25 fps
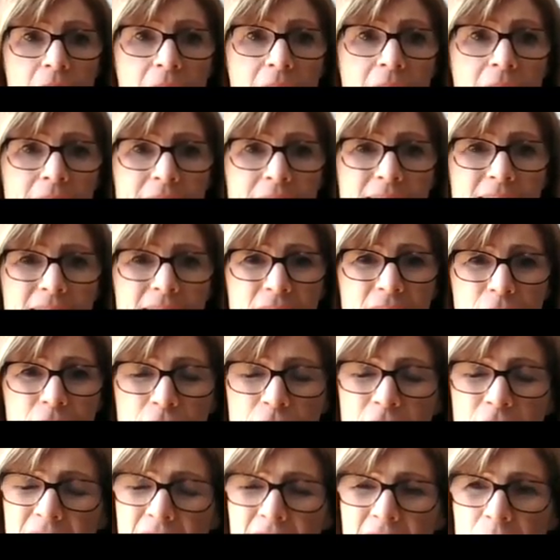And it's a
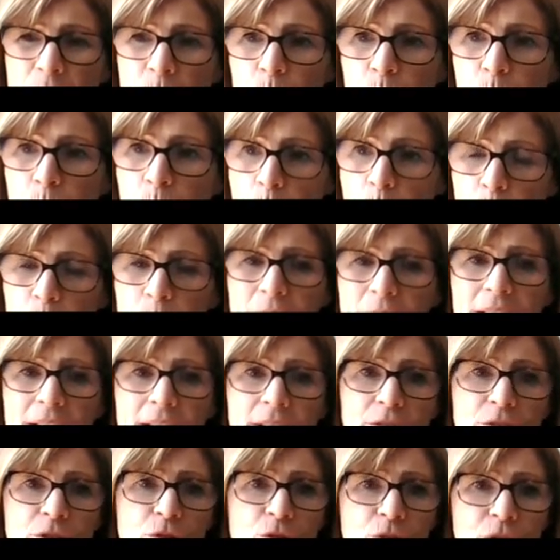fairly
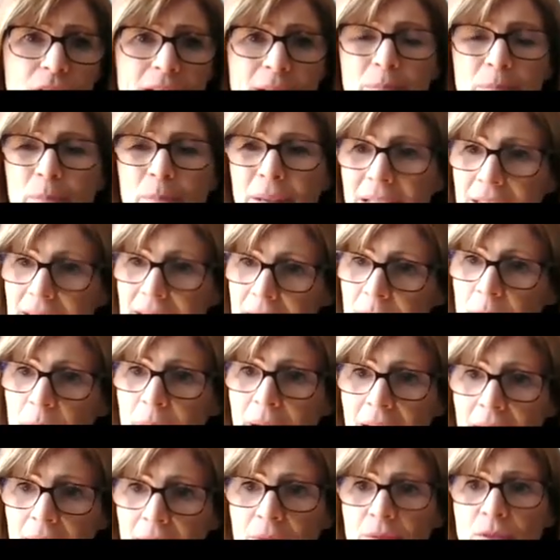whopping £3 billion
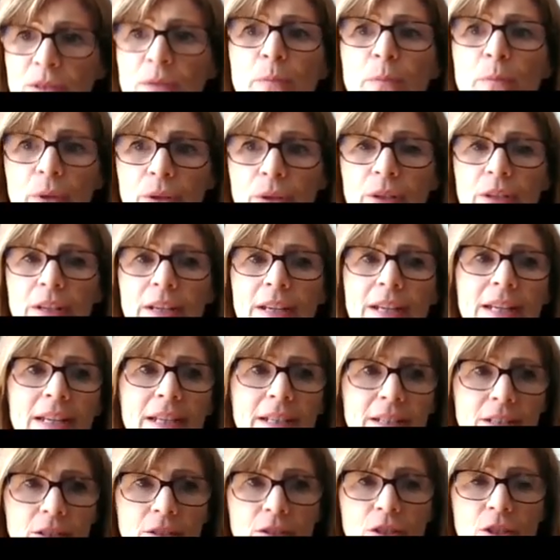per year
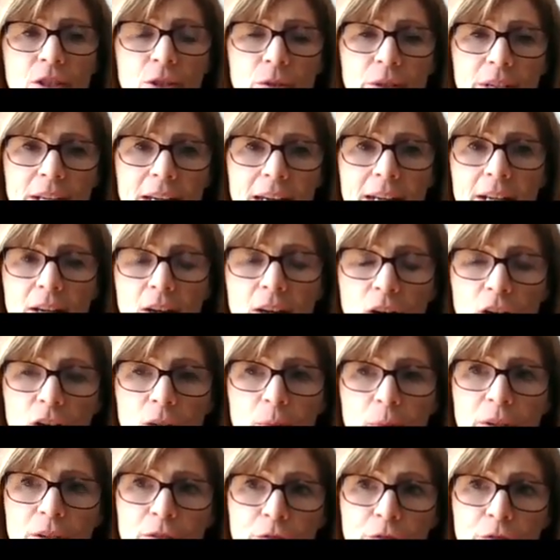to the UK
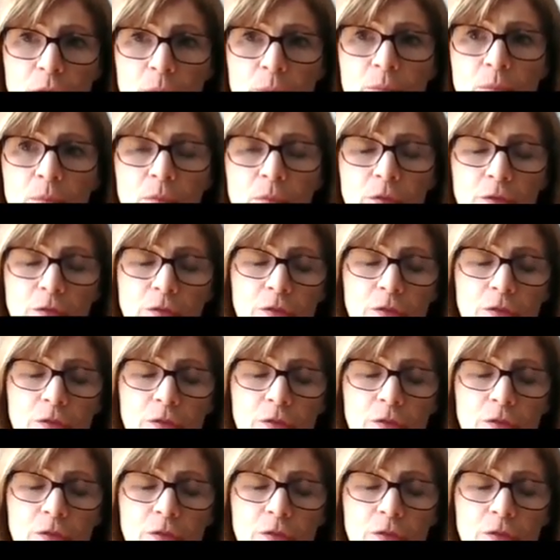economy from